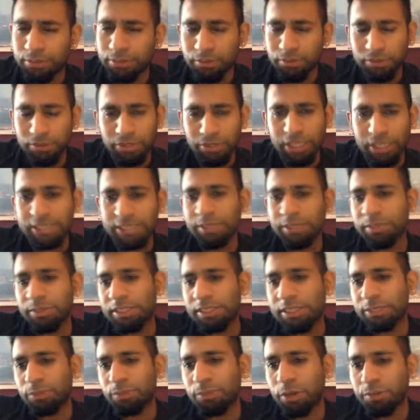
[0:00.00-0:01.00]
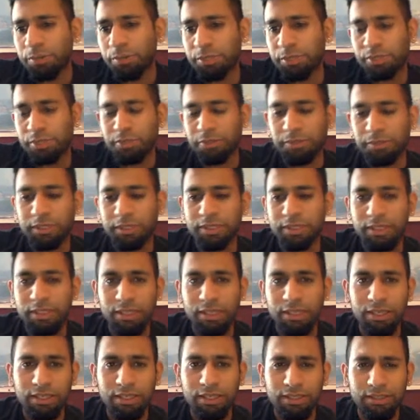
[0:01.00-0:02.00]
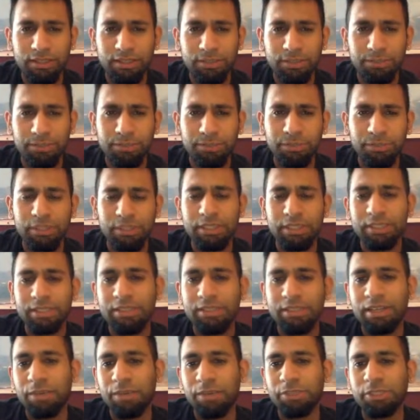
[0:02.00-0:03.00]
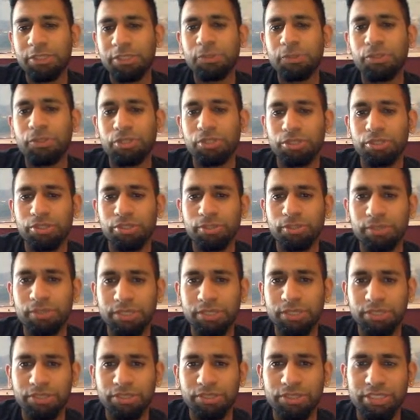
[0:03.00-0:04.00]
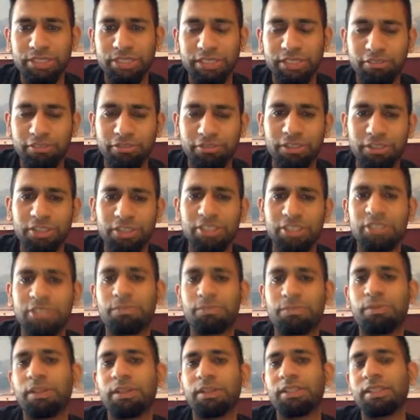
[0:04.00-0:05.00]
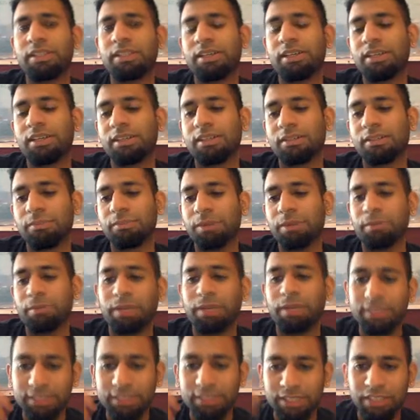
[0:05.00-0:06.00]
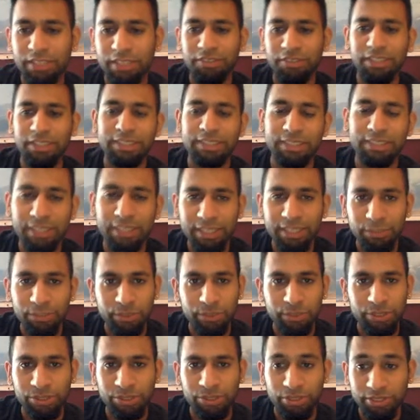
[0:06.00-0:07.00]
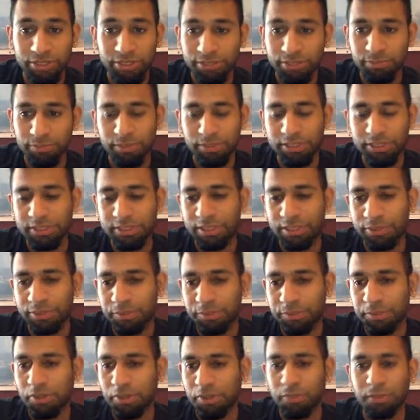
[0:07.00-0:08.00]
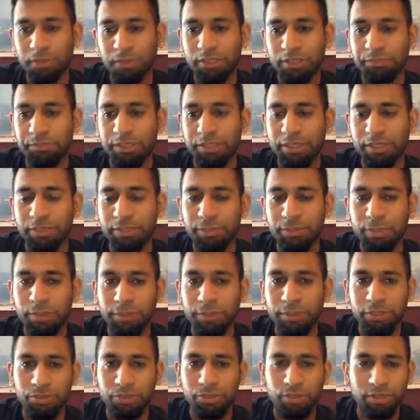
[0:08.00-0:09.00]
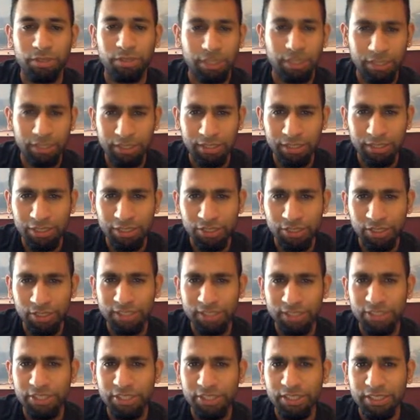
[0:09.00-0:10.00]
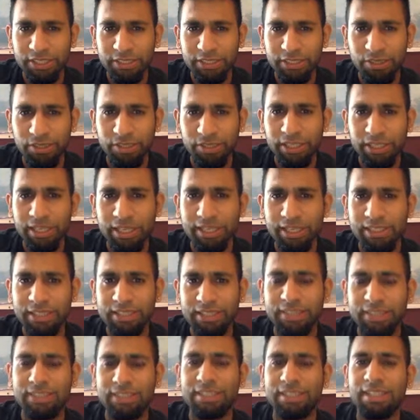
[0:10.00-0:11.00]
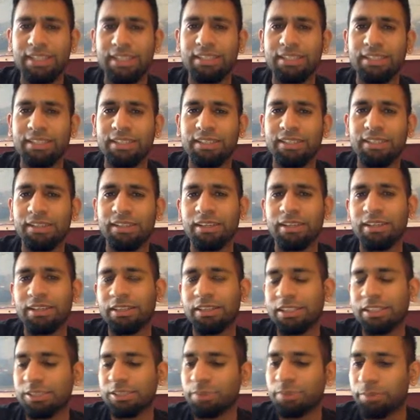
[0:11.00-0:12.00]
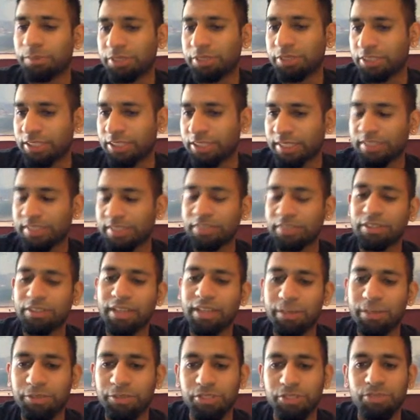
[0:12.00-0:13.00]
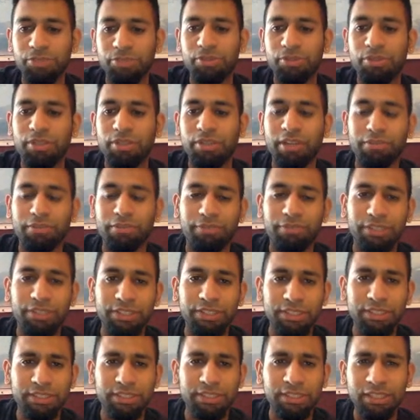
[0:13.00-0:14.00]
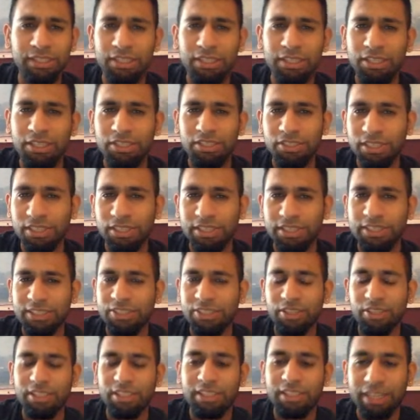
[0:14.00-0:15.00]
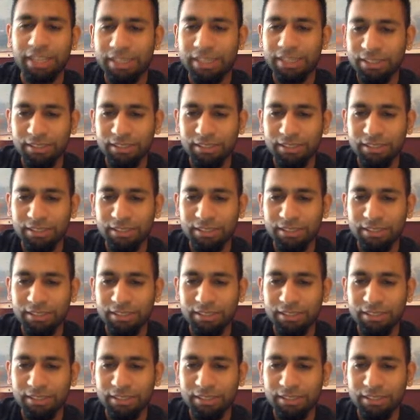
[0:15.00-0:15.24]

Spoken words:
Okay, something just popped out at me. I was supposed to do the material check first, but my mind's kind of racing ahead, which is awesome because now it's all becoming habitual. So I started looking at this check because remember, checks and captures you want to look at first. So I just started like,